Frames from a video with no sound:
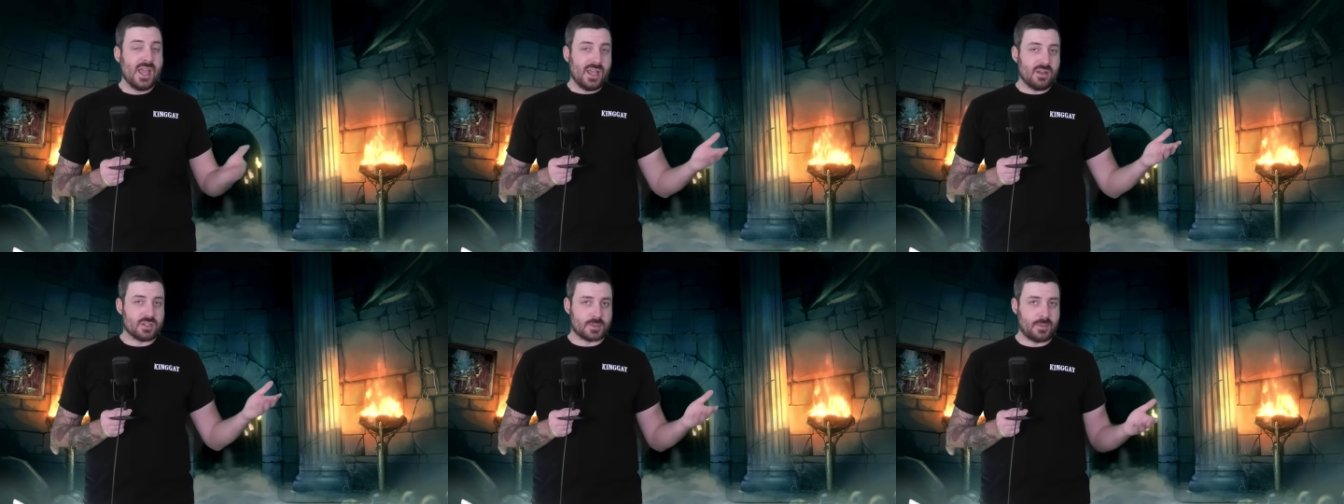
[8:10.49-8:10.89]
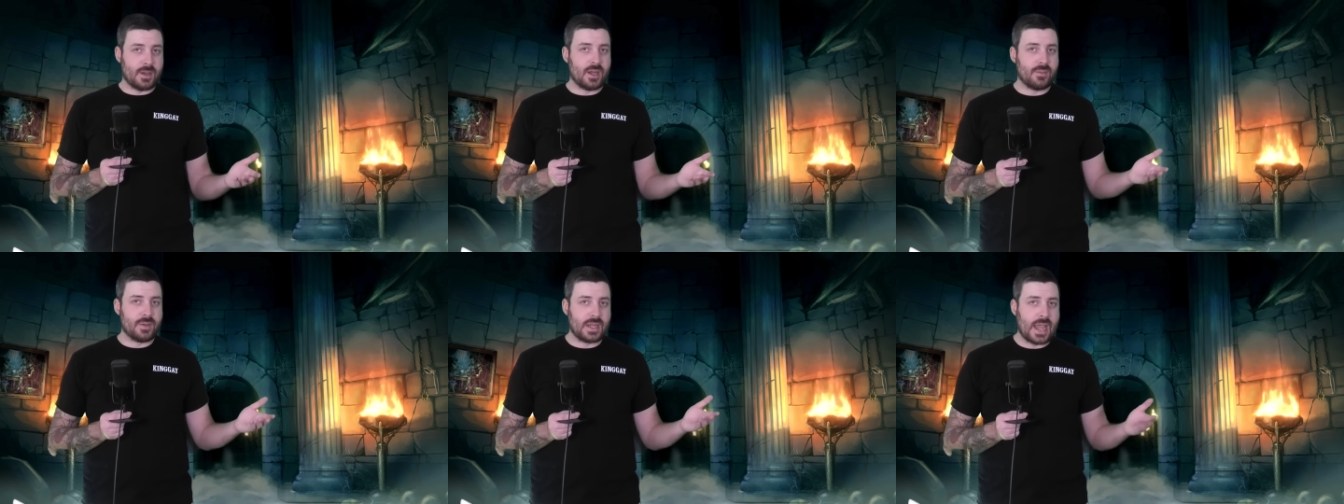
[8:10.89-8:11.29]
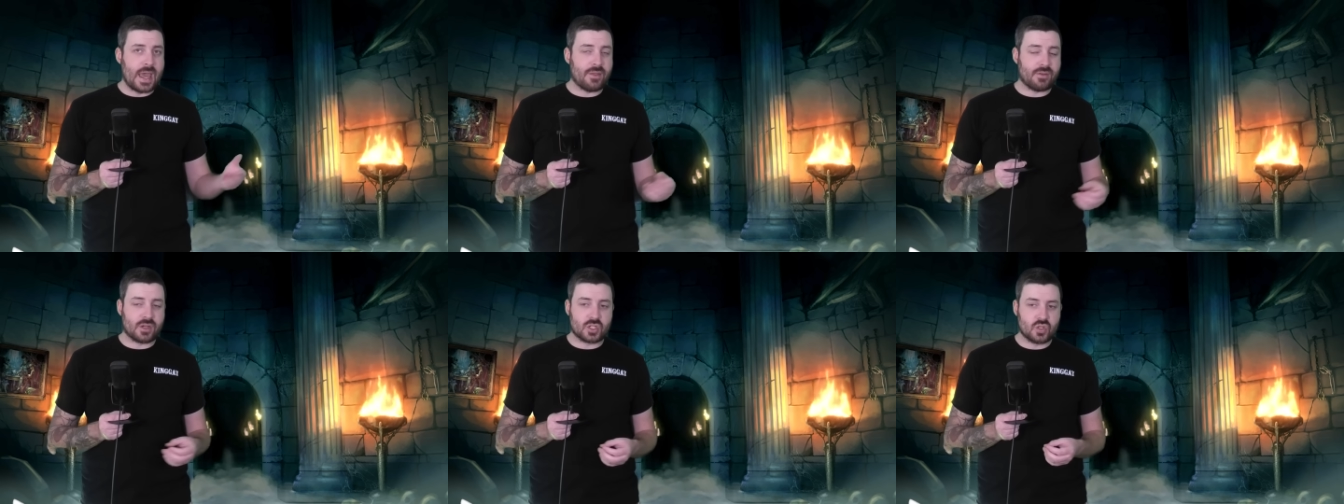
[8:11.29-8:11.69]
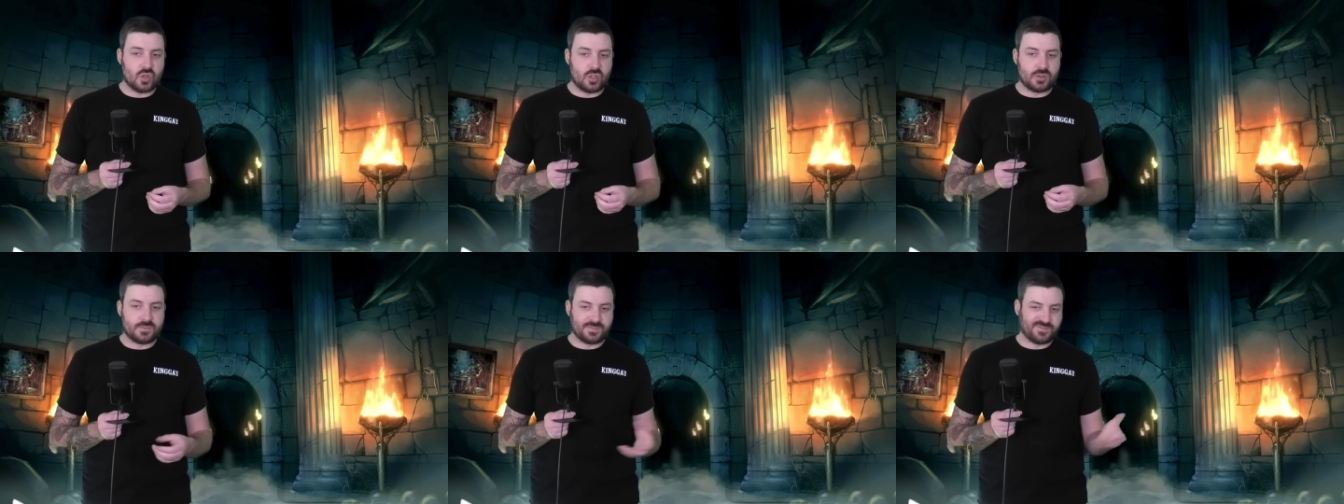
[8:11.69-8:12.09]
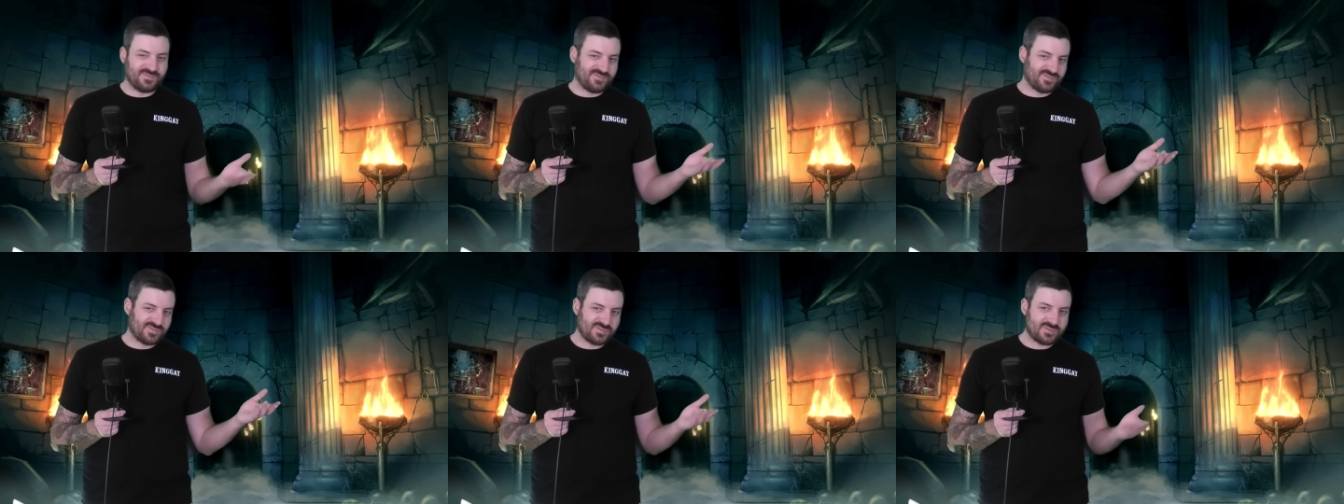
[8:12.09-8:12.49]
It'll speed up your gathering, sure,
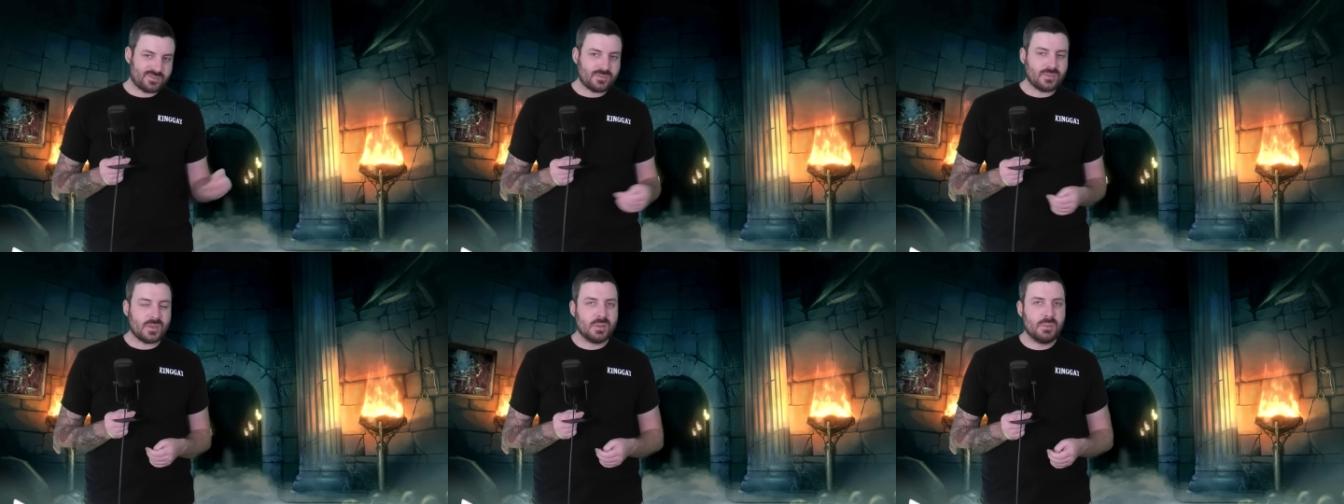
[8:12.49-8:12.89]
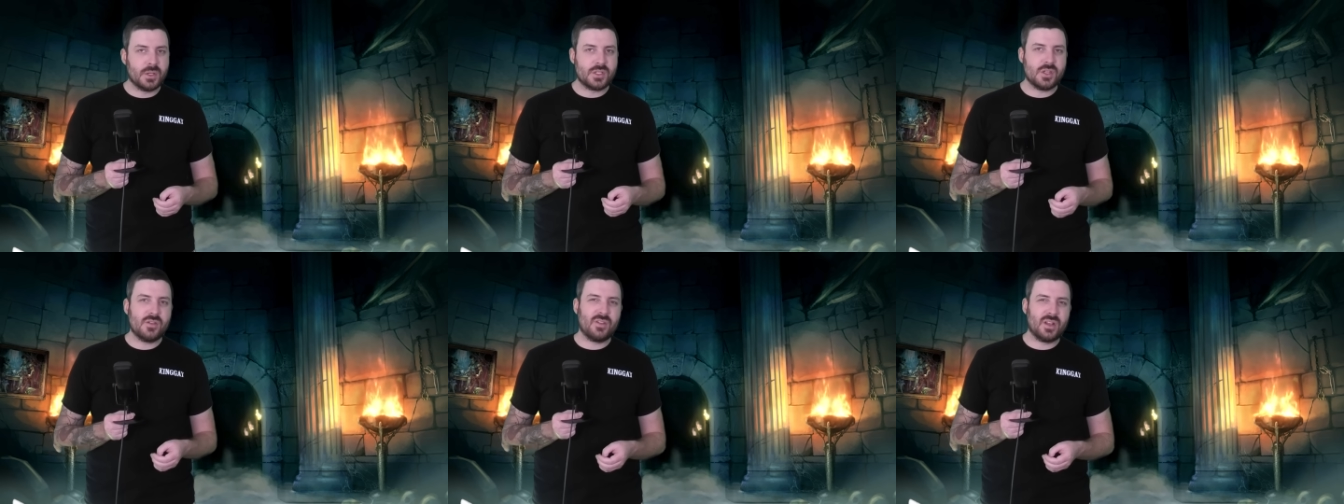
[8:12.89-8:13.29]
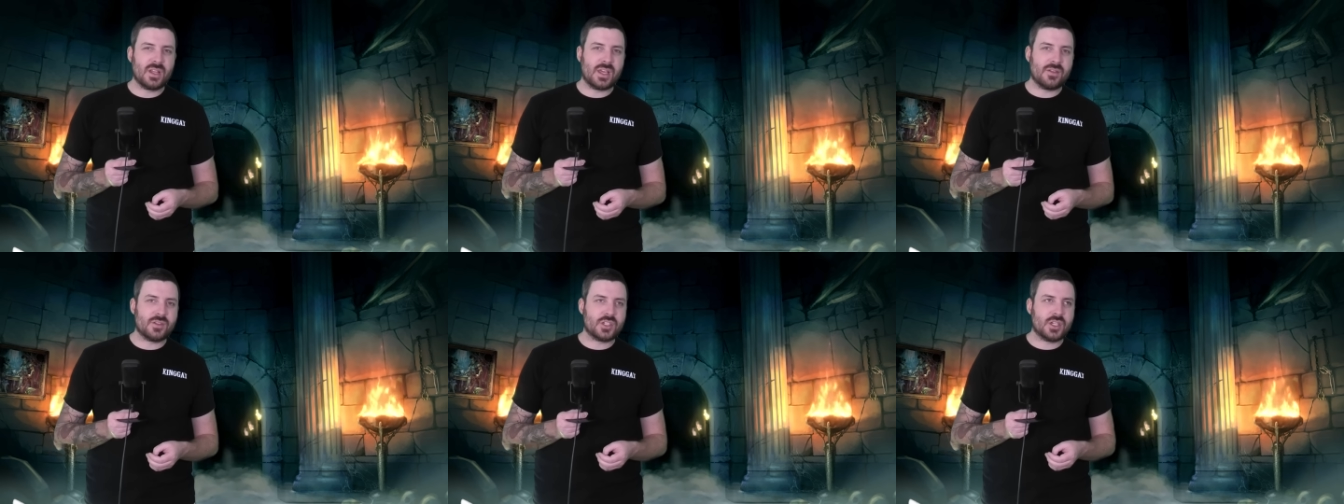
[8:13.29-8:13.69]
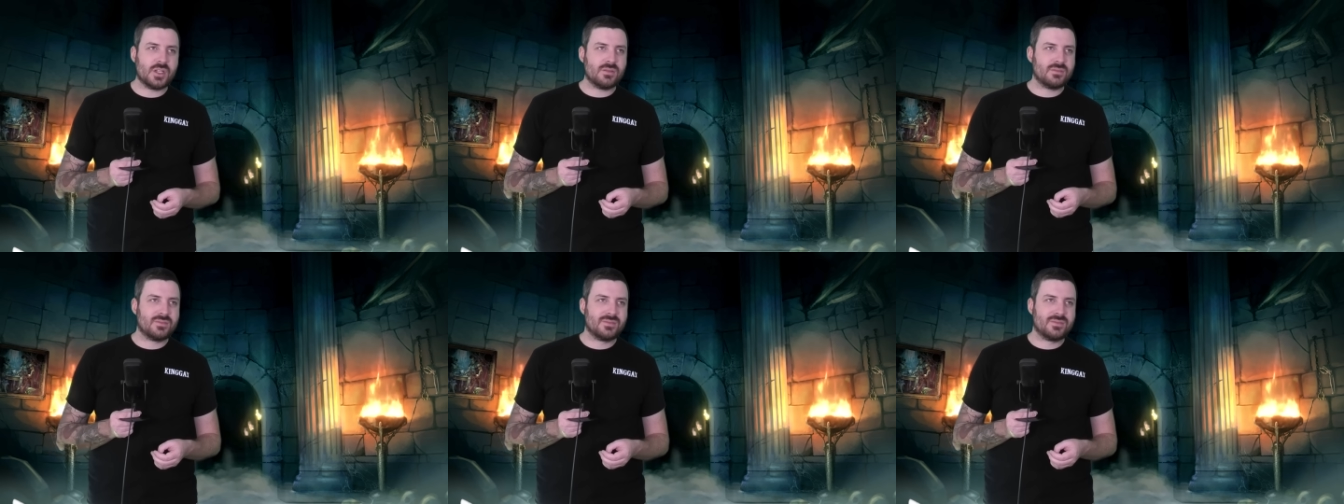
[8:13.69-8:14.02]
but do you really give a shit?